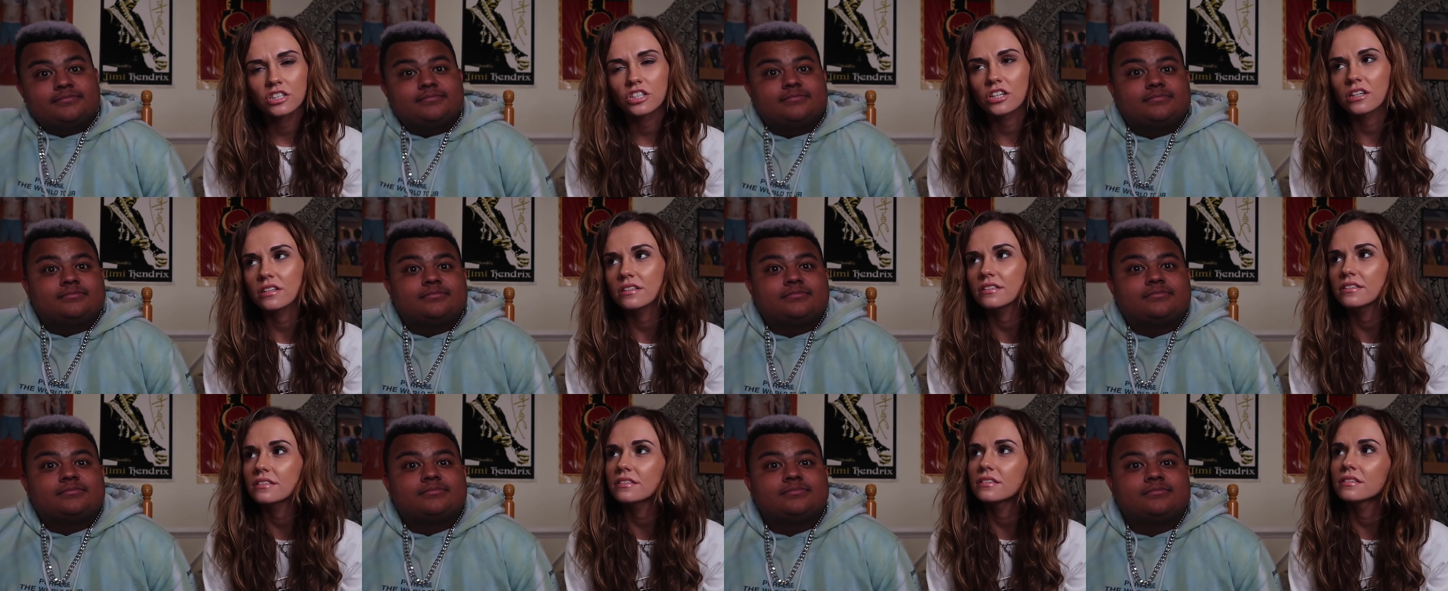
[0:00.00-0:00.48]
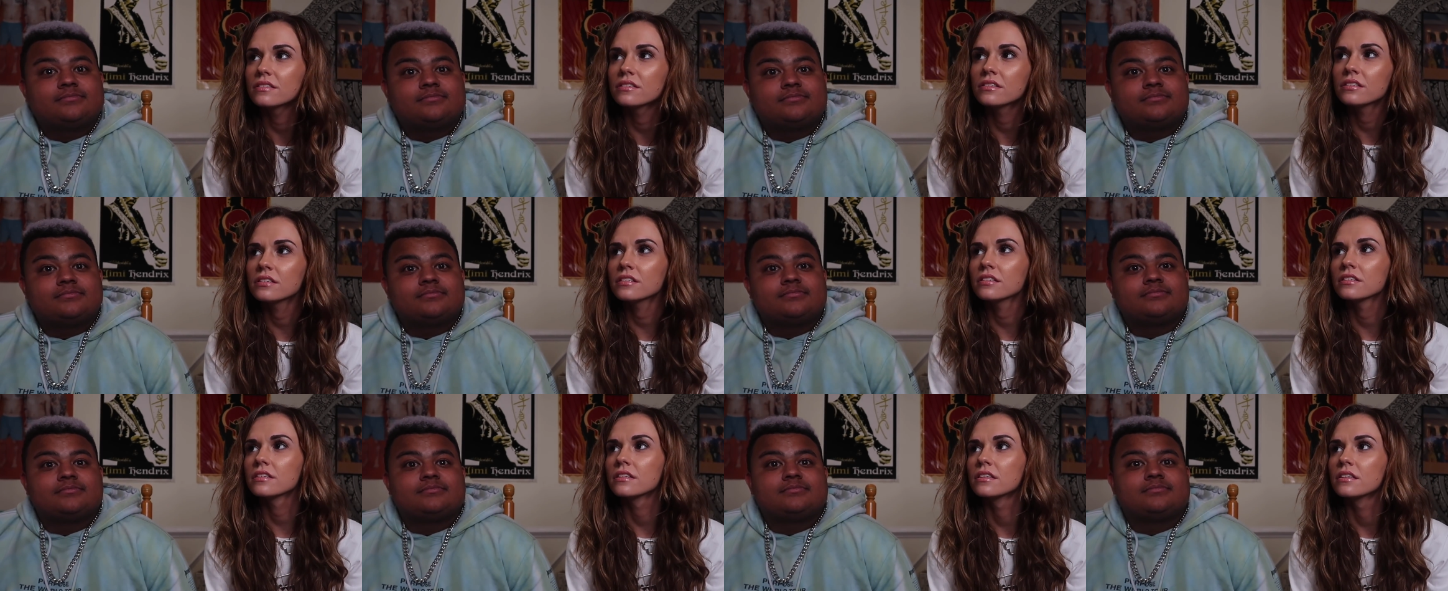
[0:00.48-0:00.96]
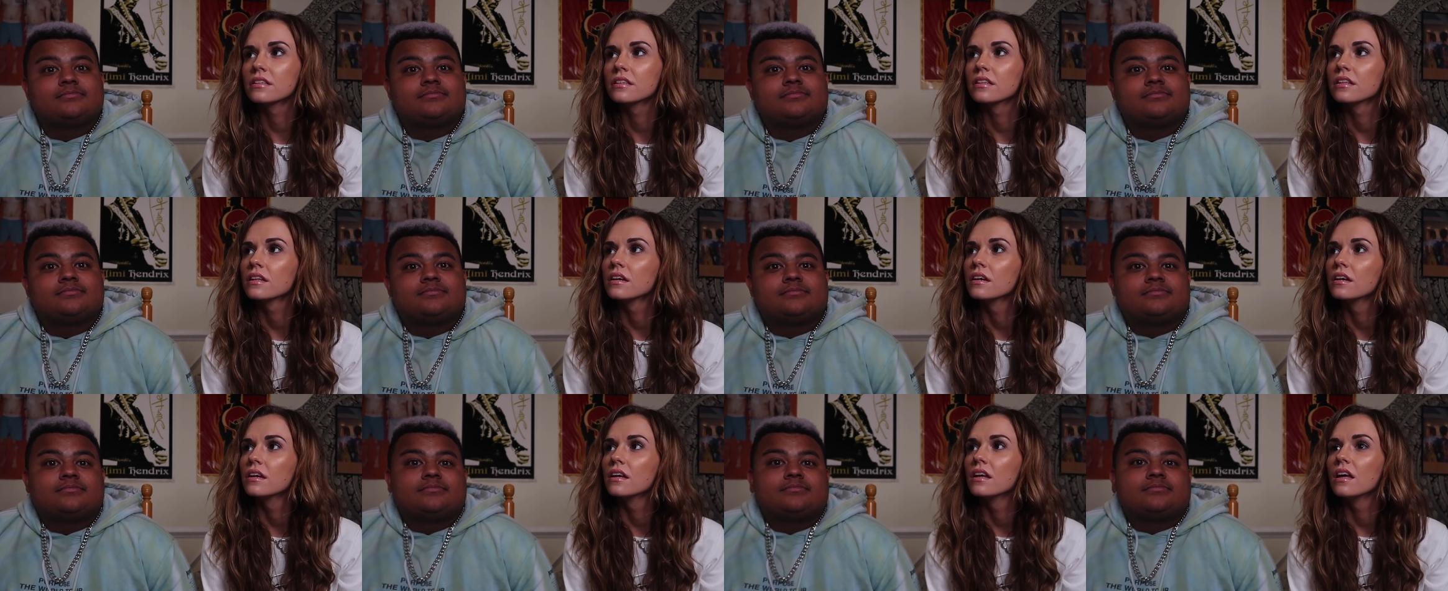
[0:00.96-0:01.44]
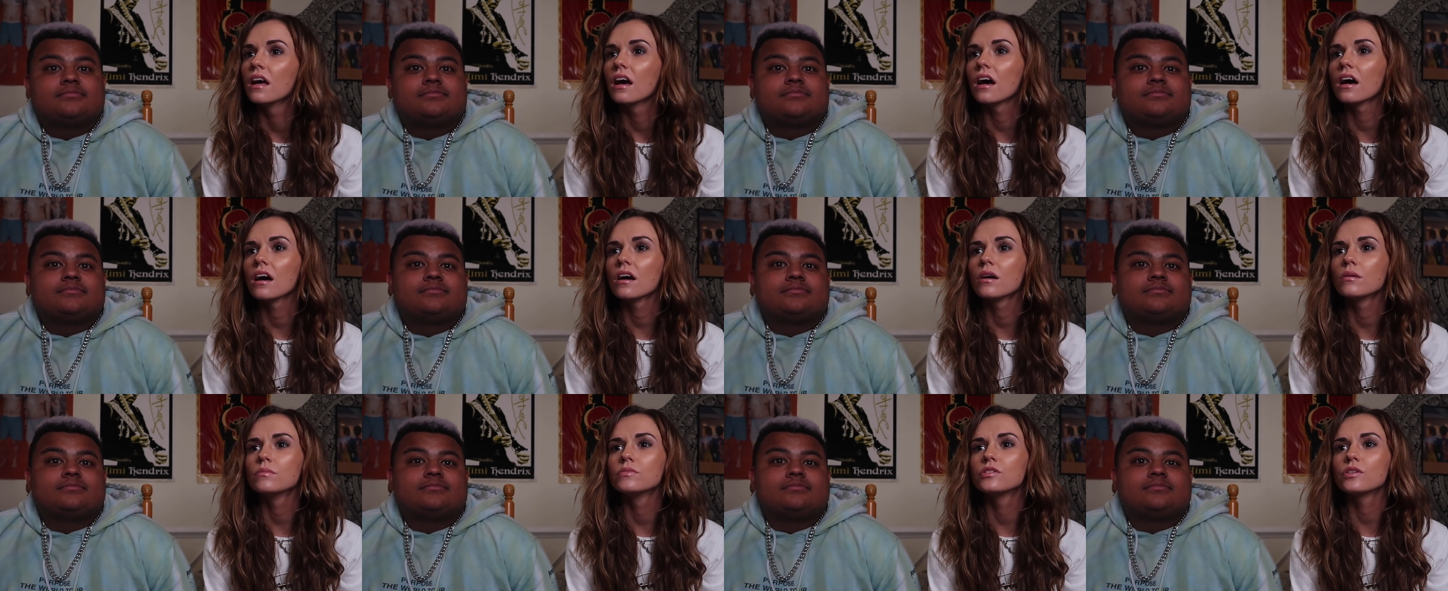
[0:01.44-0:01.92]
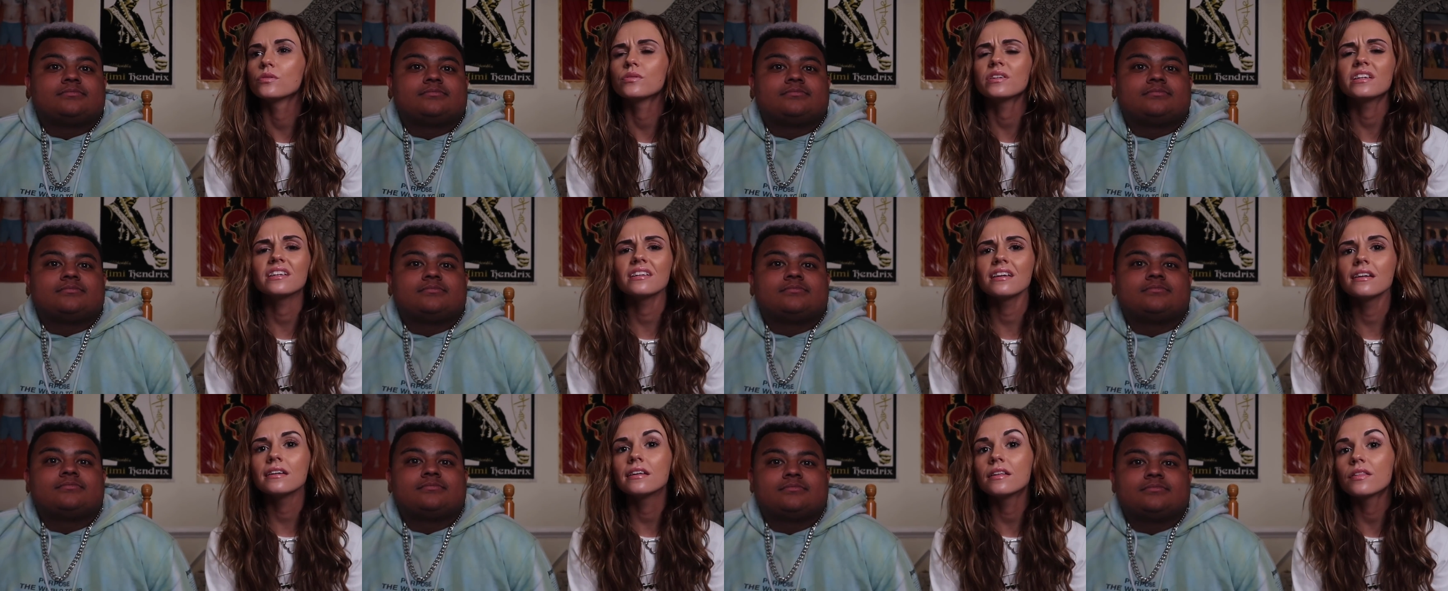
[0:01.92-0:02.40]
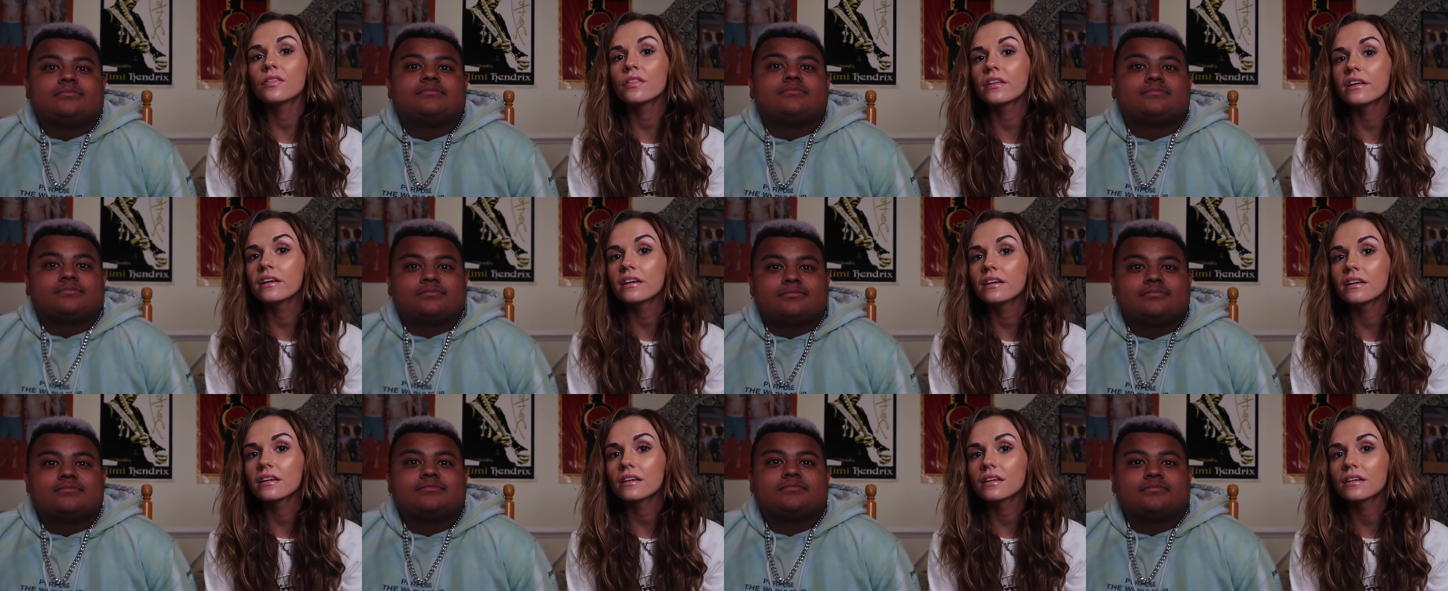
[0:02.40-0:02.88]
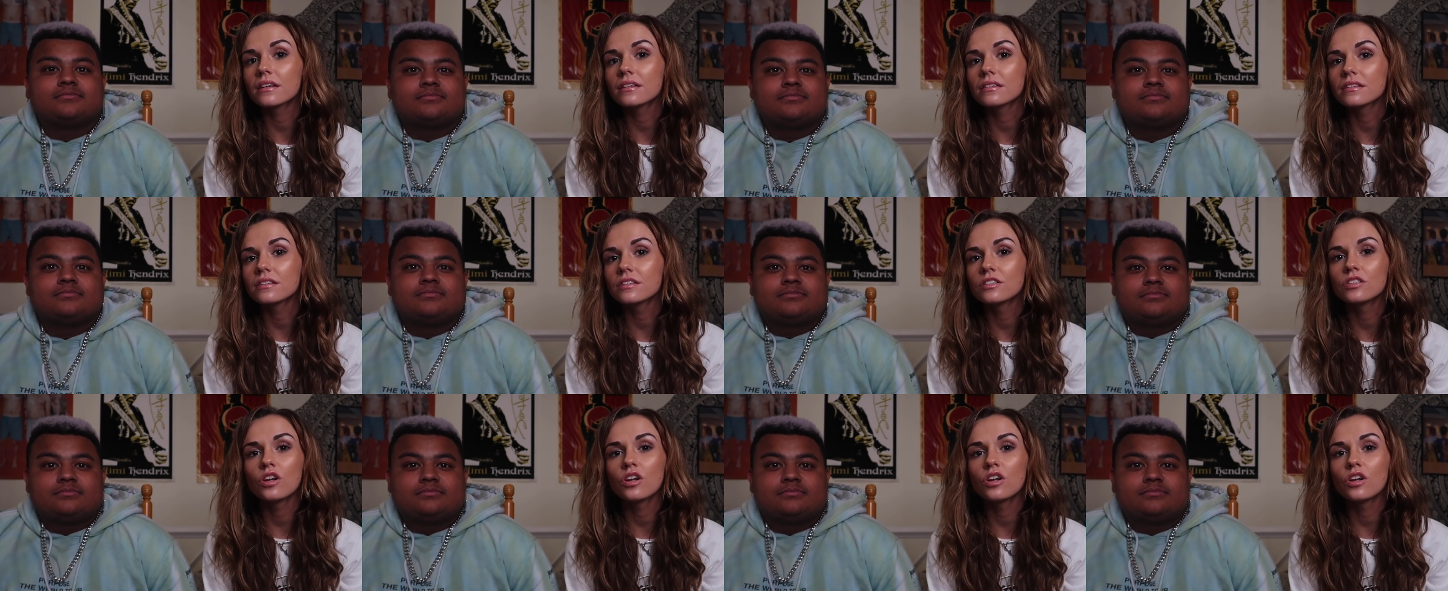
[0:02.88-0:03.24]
Speaker 1: Just, um, don't eat anything,